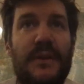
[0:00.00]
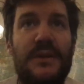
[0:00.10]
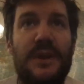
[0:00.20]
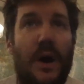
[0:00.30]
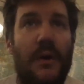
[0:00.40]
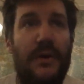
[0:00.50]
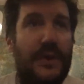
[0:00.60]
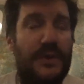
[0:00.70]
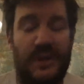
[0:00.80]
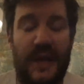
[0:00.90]
So all of
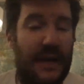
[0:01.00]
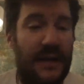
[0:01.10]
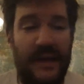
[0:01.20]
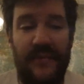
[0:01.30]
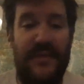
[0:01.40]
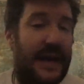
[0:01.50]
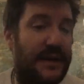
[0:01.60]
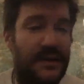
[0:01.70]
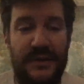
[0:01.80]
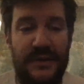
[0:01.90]
those are kind of like
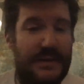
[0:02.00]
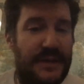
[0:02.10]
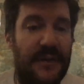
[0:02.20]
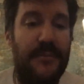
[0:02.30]
factors and stuff.